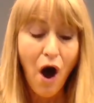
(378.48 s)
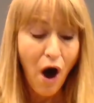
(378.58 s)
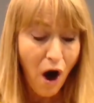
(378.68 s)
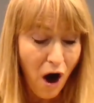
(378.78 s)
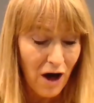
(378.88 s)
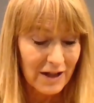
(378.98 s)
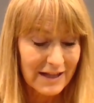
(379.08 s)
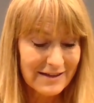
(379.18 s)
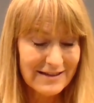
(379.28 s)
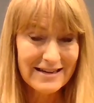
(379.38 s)

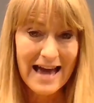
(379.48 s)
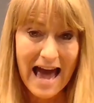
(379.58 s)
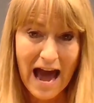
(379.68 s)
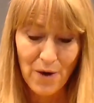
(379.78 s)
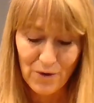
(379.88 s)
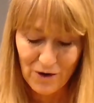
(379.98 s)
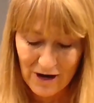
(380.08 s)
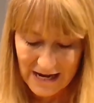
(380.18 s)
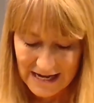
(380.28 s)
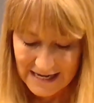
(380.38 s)
all our
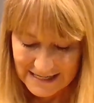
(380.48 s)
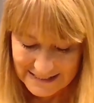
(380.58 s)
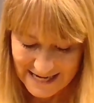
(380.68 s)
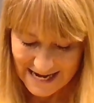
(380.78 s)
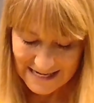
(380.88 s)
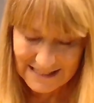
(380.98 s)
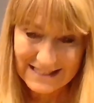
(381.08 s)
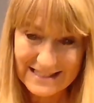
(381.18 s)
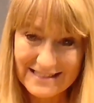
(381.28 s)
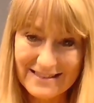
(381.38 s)

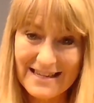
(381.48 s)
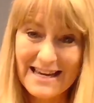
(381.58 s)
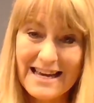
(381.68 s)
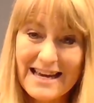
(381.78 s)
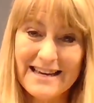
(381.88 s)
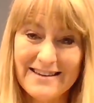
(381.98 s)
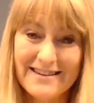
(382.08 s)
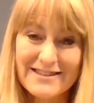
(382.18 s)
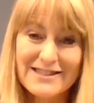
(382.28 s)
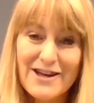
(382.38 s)
days.
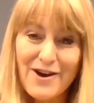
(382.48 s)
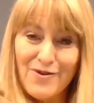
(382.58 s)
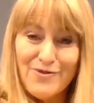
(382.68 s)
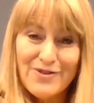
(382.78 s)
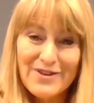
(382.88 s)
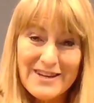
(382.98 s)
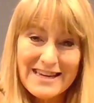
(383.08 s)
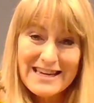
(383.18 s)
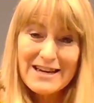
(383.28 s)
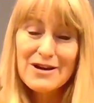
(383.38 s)
So
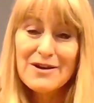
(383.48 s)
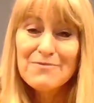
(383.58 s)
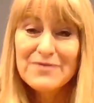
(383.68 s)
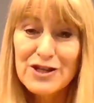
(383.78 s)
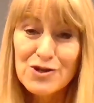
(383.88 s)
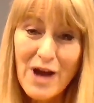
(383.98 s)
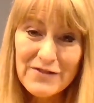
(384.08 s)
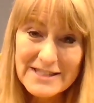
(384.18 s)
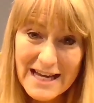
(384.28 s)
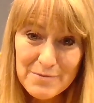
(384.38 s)
you have
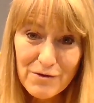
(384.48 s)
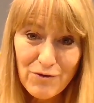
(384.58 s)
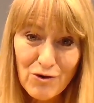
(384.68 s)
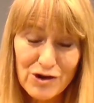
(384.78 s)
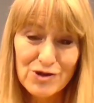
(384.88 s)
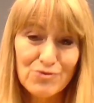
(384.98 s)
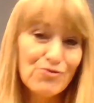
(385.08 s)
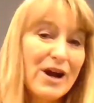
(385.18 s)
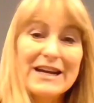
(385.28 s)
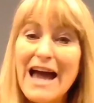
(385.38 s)
a day before you
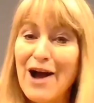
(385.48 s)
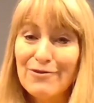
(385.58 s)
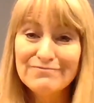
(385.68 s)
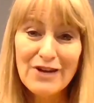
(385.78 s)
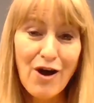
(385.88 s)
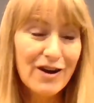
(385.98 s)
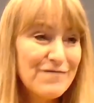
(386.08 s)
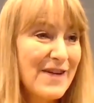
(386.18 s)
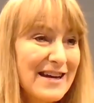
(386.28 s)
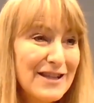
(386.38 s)
right now, all of
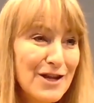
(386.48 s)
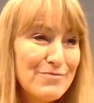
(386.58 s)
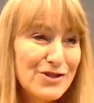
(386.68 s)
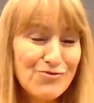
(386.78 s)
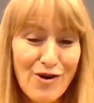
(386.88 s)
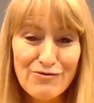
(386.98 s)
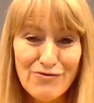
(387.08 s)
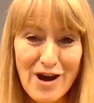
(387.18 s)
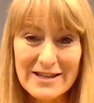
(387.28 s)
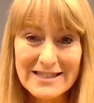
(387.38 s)
my Columbus Road
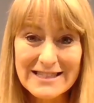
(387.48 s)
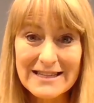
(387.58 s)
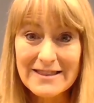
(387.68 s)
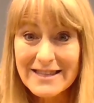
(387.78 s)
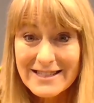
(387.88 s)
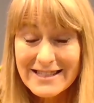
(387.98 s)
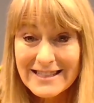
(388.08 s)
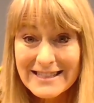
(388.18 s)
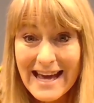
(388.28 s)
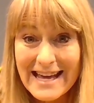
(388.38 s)
friends. This is
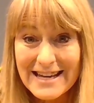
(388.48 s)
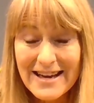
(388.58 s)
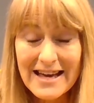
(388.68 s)
a day.